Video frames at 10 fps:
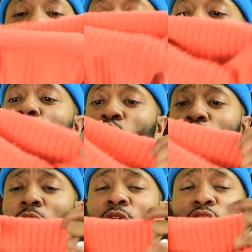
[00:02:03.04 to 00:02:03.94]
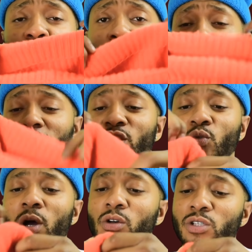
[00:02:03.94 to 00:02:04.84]
make 2-inch
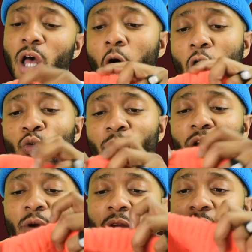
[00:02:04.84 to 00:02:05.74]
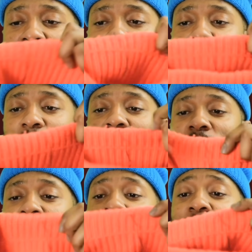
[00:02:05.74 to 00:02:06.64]
rows all the way around.
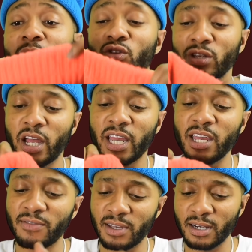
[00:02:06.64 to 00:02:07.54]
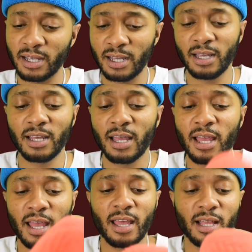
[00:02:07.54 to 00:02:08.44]
Make sure they're even.
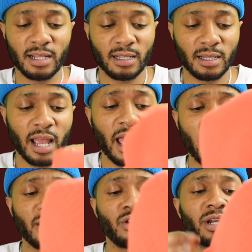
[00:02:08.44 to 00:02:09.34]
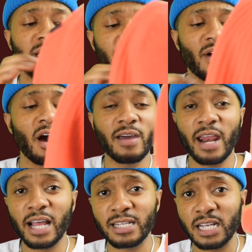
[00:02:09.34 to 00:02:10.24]
And you're going to leave all that
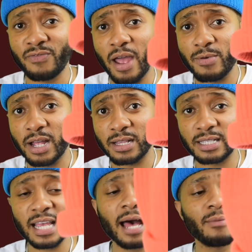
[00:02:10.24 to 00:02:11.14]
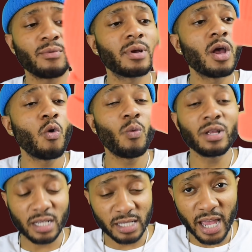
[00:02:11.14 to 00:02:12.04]
excess fabric at the top.
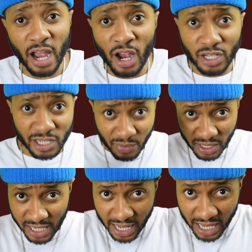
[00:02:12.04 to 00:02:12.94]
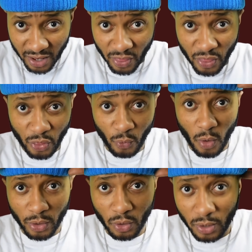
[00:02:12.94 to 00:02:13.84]
Once it's there, simply take it,
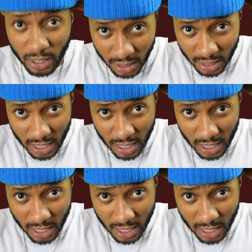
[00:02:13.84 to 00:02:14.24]
throw it on,